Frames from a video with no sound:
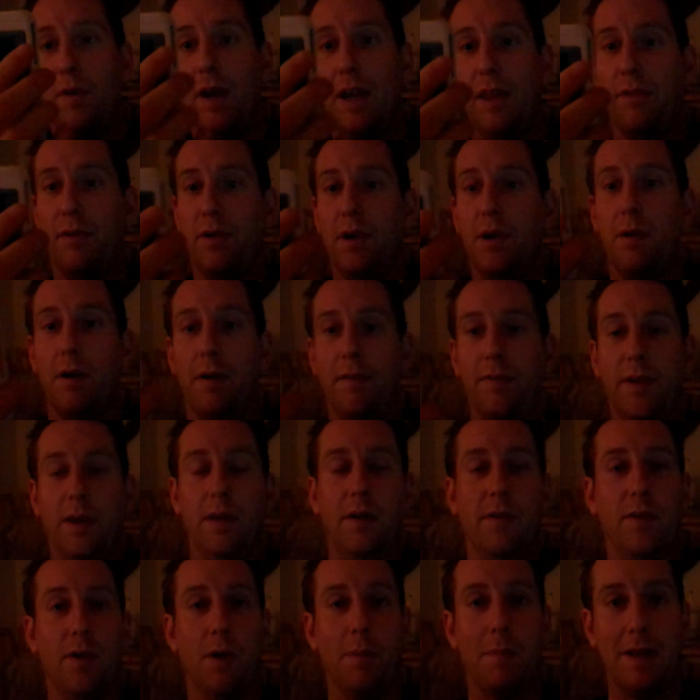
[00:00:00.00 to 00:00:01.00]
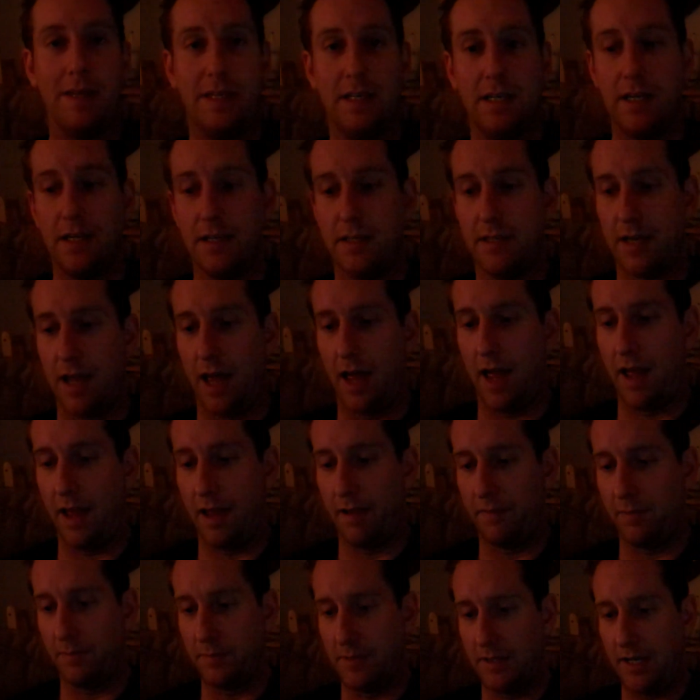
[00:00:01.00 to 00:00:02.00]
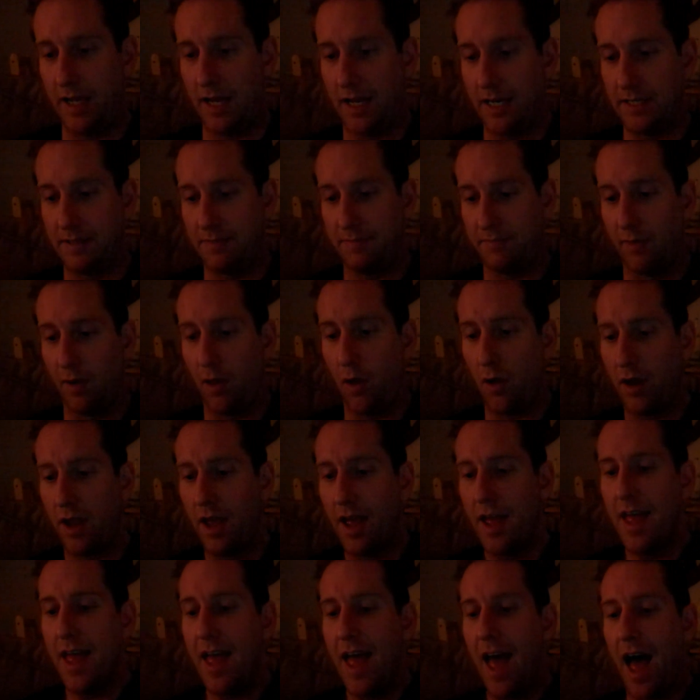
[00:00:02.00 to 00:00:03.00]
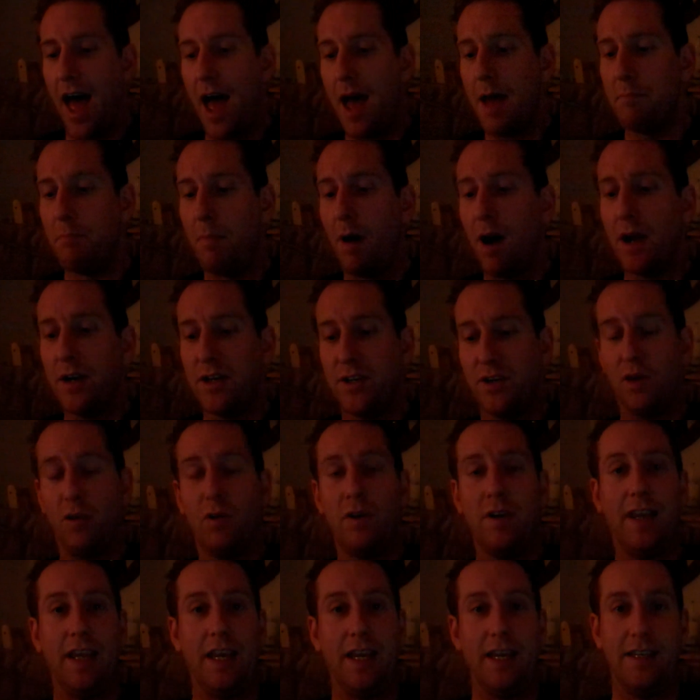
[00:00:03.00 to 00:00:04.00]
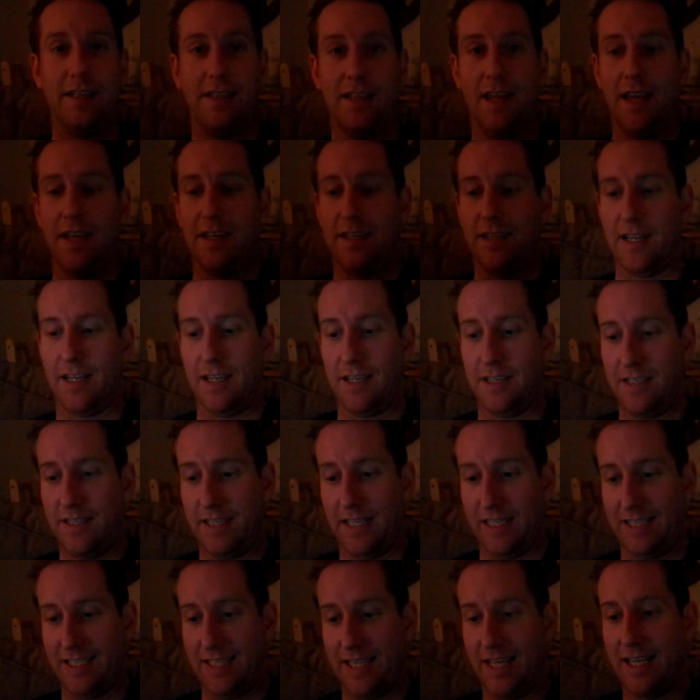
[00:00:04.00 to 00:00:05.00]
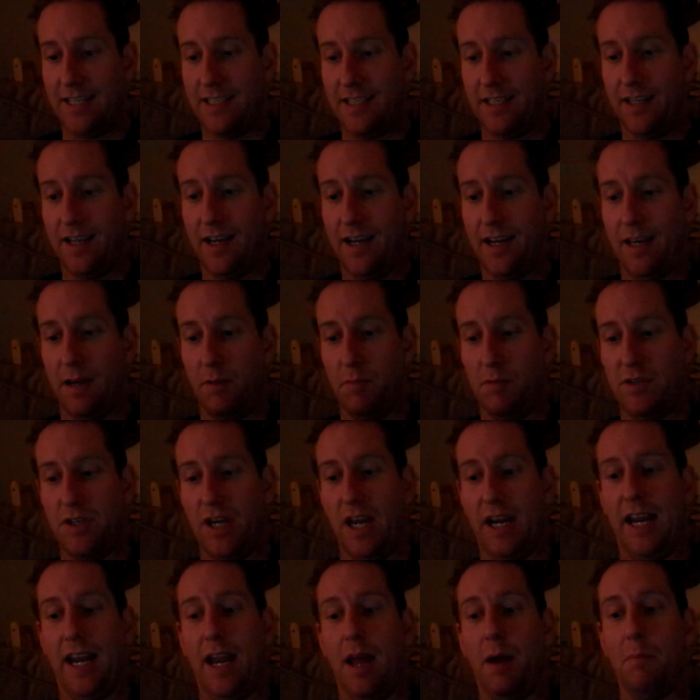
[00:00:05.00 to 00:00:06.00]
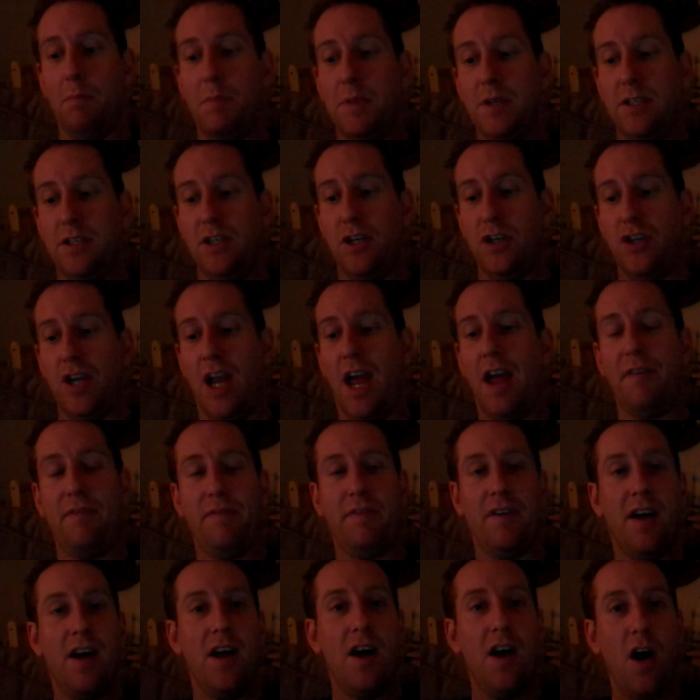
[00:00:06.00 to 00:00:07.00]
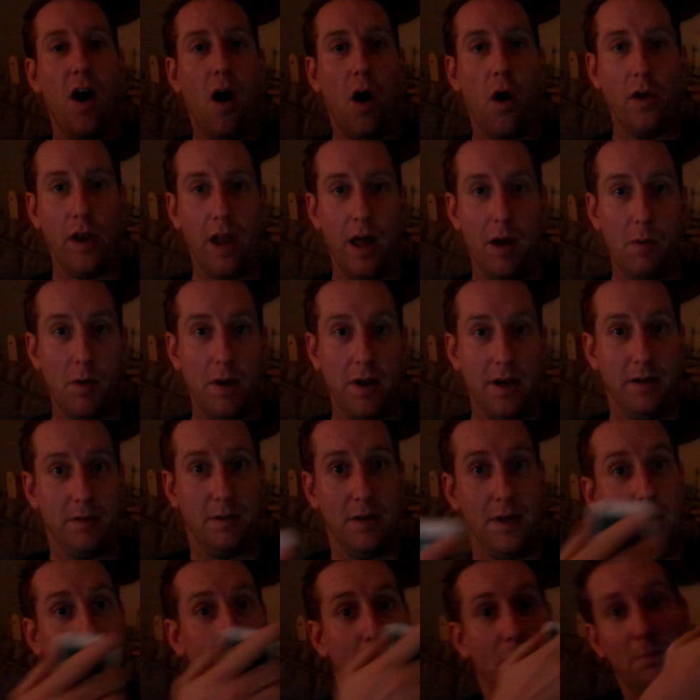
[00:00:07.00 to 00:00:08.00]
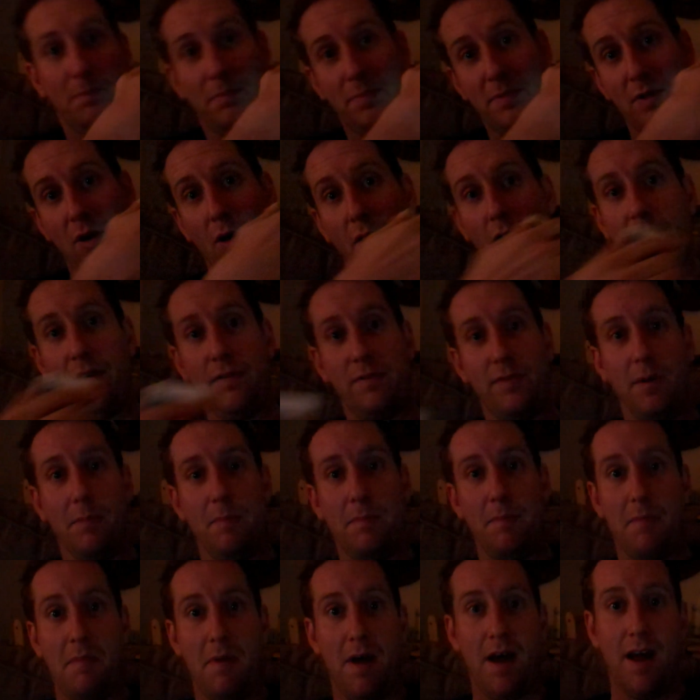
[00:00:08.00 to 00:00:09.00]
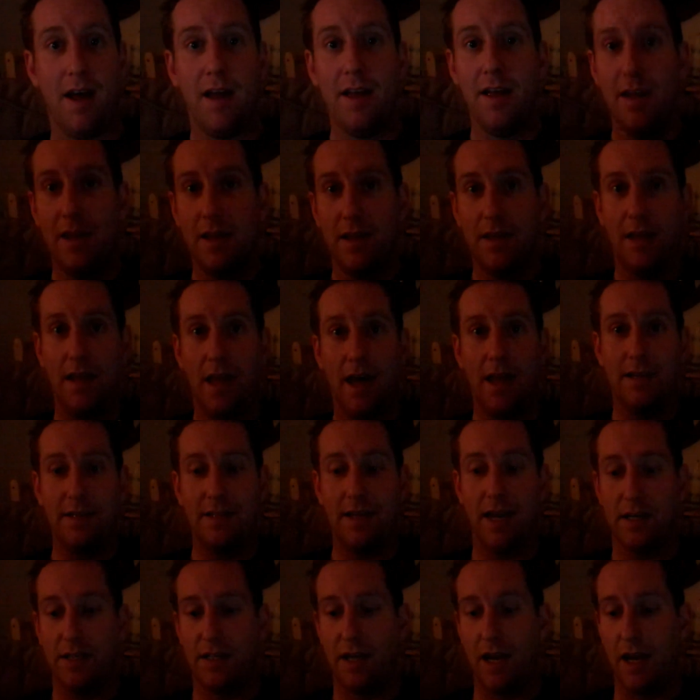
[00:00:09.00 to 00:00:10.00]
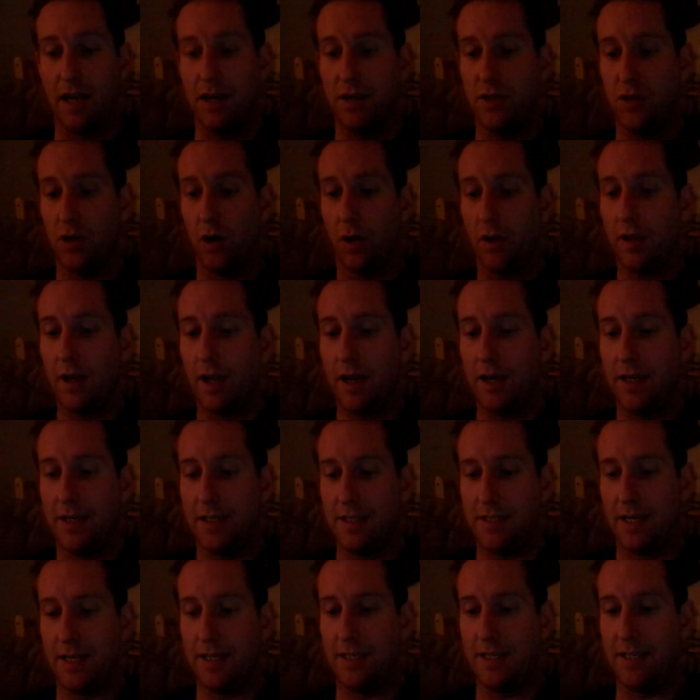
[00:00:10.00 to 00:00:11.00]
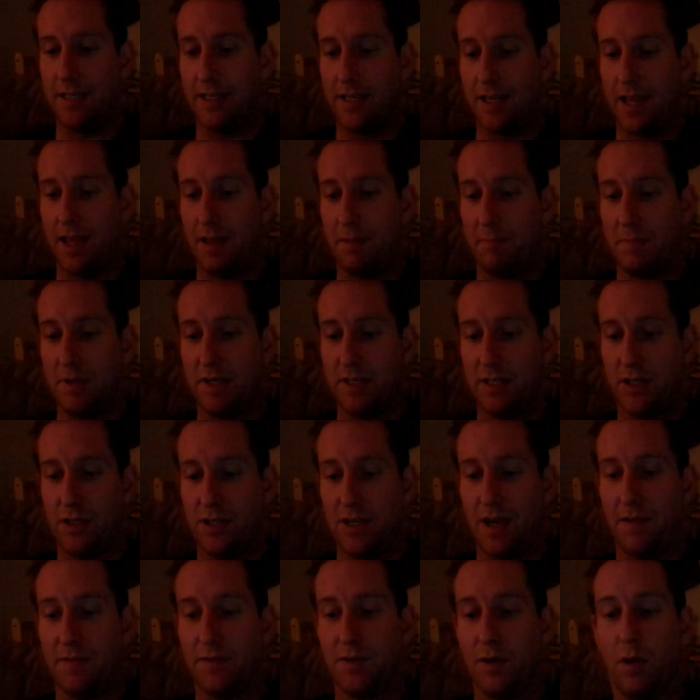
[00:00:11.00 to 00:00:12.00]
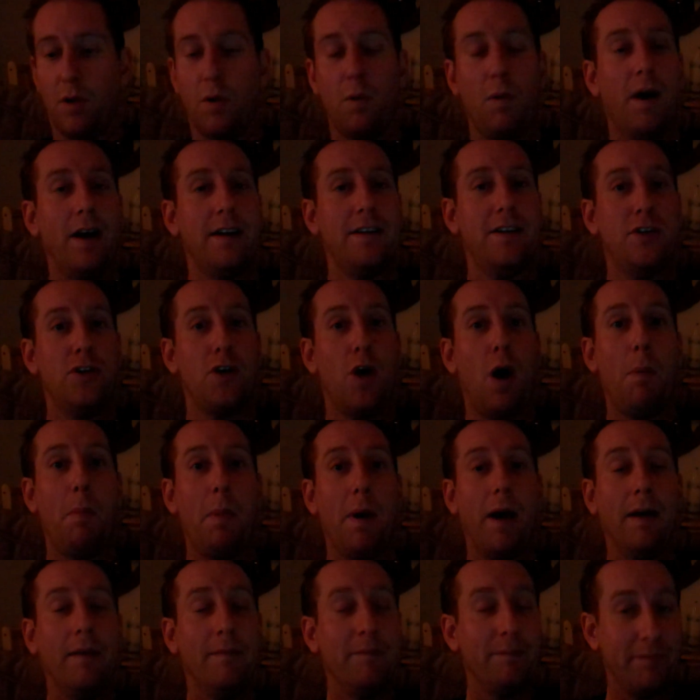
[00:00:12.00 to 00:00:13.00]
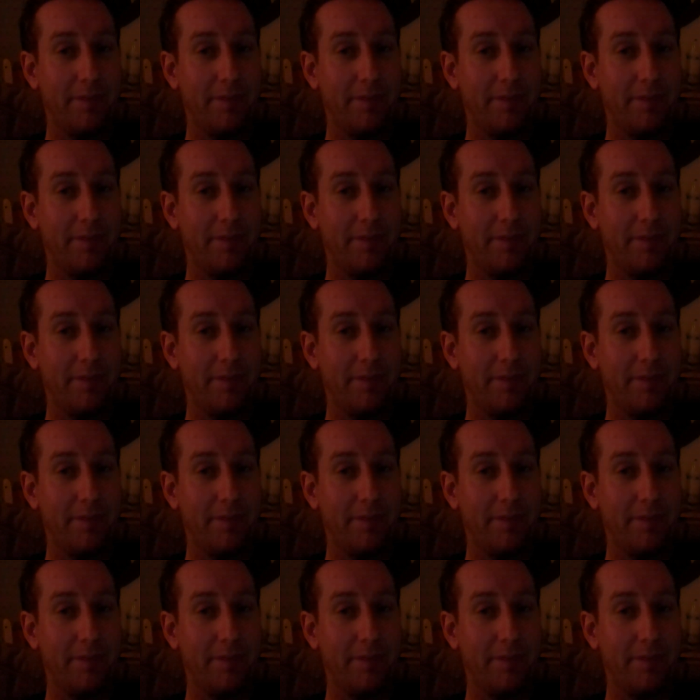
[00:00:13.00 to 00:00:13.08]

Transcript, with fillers: to read through a few of your messages uh, from today's vlog. Uh, Marsh Donkey says at 6.39 he was checking out Mr. Chef on our new toy from uh, uh, Sasha and John, and he says he's, uh, Mr. Chef's got quite a chopper.